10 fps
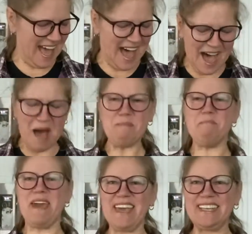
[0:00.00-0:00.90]

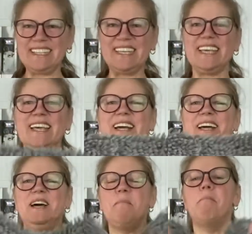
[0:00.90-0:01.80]
amazing
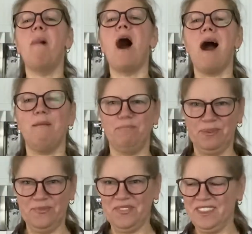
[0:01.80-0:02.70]
mop,
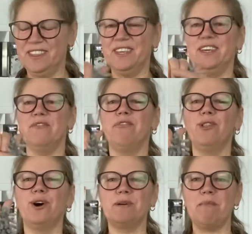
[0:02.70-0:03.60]
the
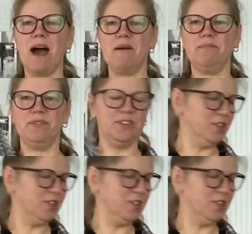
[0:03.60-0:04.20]
floor mop, the